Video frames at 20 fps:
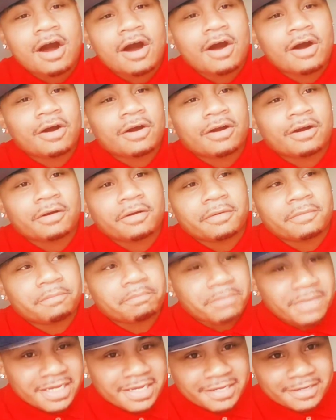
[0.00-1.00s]
are
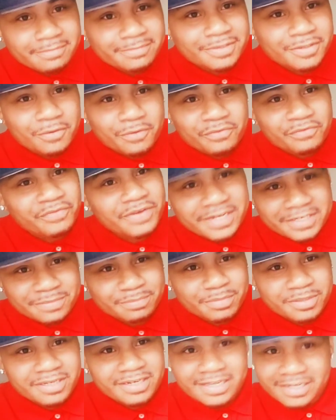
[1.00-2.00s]
memes on
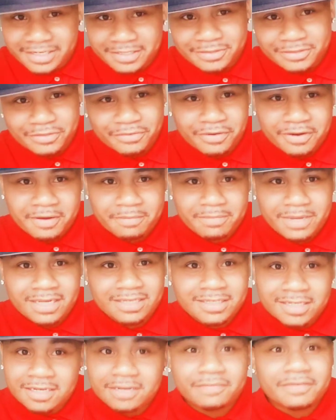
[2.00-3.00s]
Facebook and Instagram.
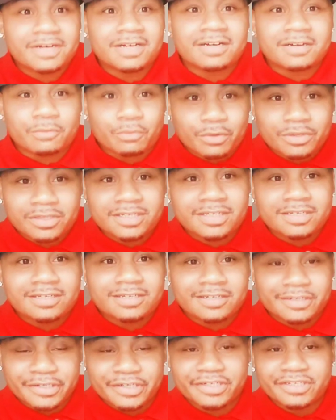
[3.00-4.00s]
I love a
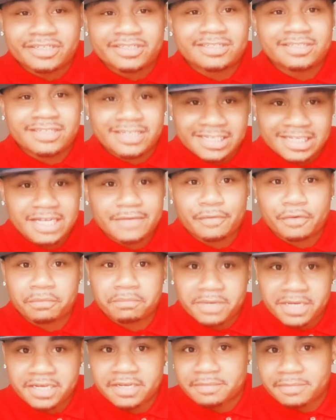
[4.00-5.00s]
really good,
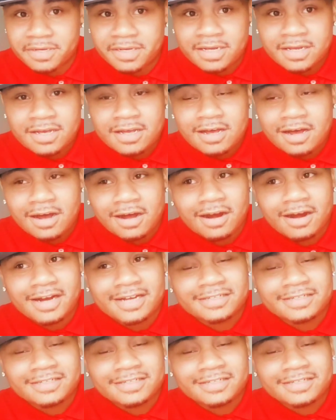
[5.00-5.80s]
clever meme. All